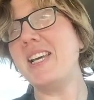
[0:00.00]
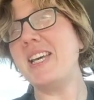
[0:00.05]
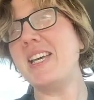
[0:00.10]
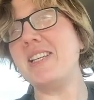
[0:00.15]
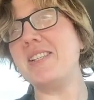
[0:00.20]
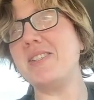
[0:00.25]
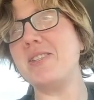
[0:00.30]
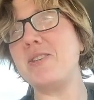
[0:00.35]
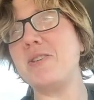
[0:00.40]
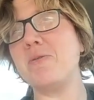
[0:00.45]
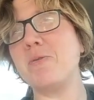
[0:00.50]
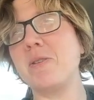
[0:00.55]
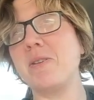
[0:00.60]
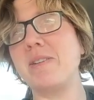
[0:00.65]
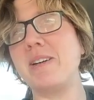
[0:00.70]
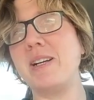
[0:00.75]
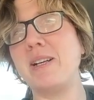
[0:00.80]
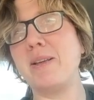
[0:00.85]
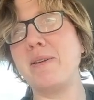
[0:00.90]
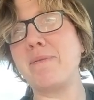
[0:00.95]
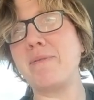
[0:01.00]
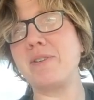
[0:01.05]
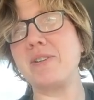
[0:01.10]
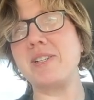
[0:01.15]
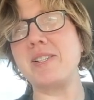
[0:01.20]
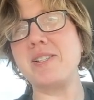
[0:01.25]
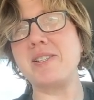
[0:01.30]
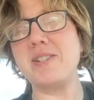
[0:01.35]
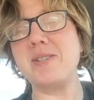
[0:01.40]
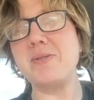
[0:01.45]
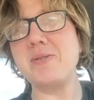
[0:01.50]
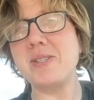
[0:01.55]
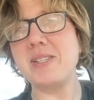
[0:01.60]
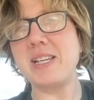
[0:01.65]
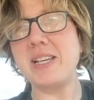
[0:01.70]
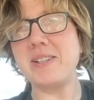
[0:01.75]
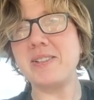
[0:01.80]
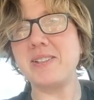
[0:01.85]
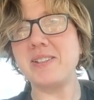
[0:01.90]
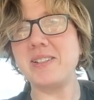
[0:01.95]
His URL for his
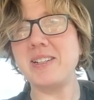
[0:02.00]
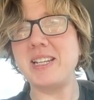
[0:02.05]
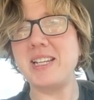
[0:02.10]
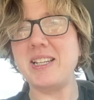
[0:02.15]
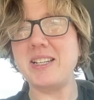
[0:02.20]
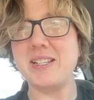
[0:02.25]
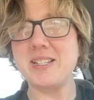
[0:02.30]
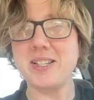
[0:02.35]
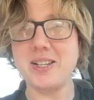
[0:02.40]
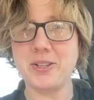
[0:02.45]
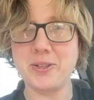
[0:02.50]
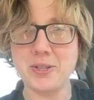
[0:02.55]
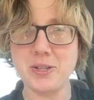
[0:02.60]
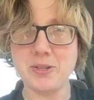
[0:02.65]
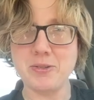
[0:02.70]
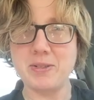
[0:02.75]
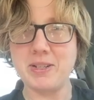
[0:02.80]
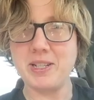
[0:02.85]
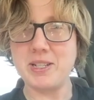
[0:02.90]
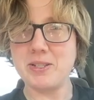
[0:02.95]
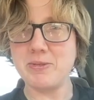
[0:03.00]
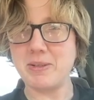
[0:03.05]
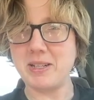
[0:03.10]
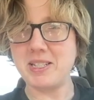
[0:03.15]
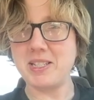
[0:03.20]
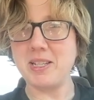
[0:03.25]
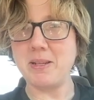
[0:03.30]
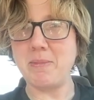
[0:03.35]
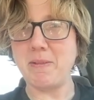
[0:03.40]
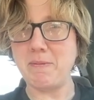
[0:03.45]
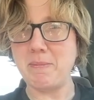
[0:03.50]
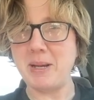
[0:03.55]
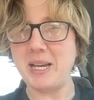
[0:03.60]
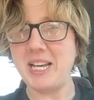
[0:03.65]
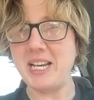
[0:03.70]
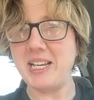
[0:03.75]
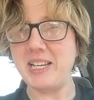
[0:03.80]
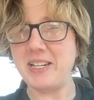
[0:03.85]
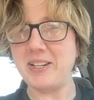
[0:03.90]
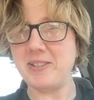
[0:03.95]
newsletter is on the screen directly above my
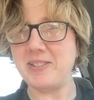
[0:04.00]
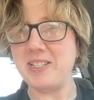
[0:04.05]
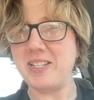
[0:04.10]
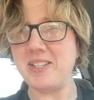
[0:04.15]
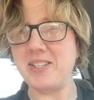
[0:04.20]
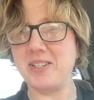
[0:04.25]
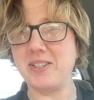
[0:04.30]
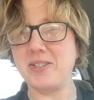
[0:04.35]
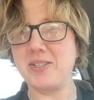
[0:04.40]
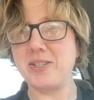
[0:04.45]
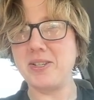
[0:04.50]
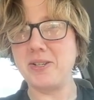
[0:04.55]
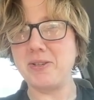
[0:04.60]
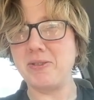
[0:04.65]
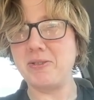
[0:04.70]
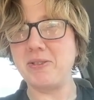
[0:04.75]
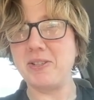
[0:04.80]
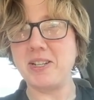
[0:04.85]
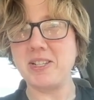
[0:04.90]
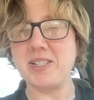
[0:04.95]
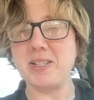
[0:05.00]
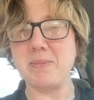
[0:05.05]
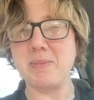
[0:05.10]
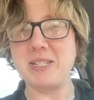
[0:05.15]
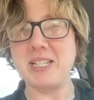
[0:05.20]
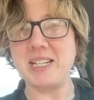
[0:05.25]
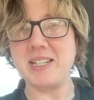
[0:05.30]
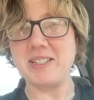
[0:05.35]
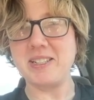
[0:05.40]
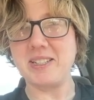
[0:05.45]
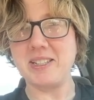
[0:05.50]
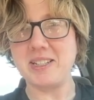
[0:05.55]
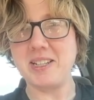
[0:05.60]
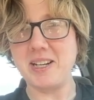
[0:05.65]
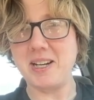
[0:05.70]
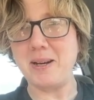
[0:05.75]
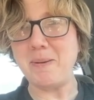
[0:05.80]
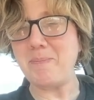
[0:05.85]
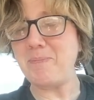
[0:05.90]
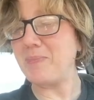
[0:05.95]
head,
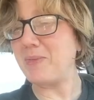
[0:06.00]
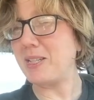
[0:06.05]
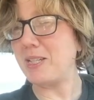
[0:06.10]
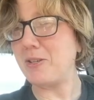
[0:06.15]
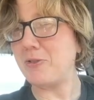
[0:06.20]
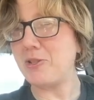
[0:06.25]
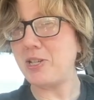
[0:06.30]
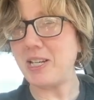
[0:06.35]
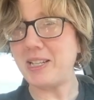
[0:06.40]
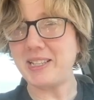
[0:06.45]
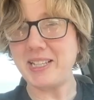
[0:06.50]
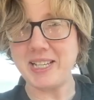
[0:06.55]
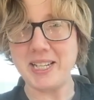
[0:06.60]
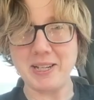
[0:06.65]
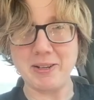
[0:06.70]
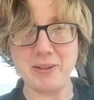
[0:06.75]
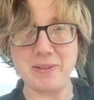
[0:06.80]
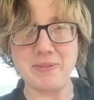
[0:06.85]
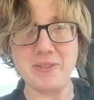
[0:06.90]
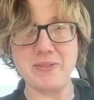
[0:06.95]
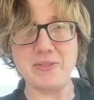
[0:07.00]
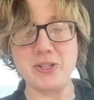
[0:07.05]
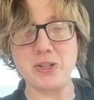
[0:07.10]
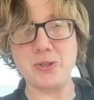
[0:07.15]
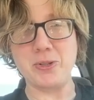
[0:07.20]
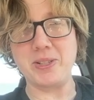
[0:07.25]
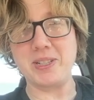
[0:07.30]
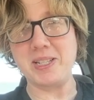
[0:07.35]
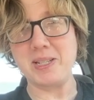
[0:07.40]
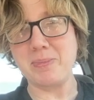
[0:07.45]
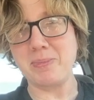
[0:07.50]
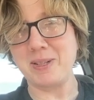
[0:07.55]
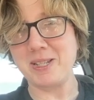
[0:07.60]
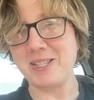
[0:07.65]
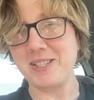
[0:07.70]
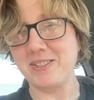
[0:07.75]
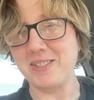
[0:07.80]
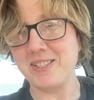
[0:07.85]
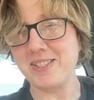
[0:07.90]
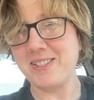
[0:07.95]
artisanalsudoku.substack.com. Go check that out if you've enjoyed these
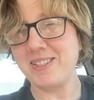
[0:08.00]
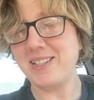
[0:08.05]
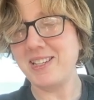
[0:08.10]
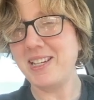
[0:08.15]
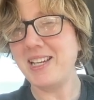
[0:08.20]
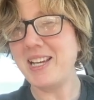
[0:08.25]
puzzles.